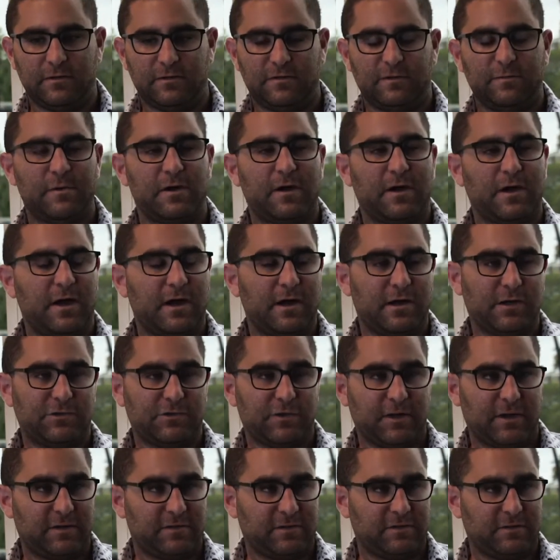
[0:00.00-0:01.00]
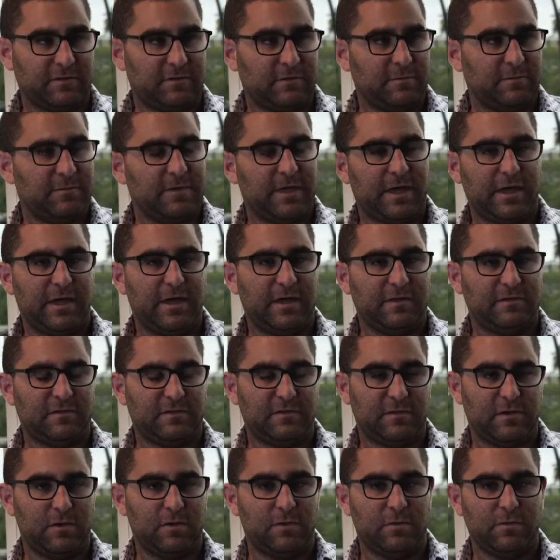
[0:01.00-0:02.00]
smart contract system that has
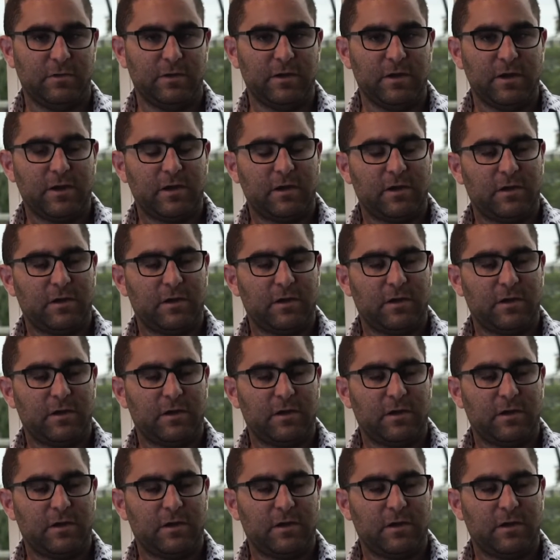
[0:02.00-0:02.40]
its own